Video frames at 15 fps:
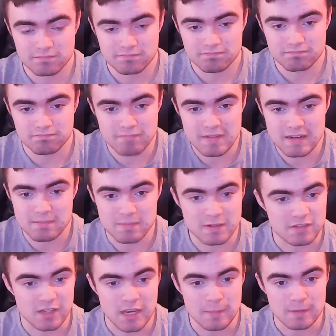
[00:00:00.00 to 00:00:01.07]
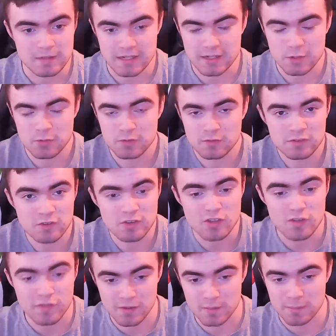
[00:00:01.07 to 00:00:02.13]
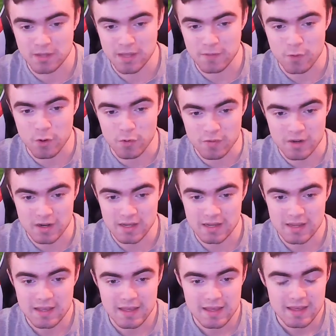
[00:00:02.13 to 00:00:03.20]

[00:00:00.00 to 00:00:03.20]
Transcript: mid-table, like, who have got nothing to play for, really.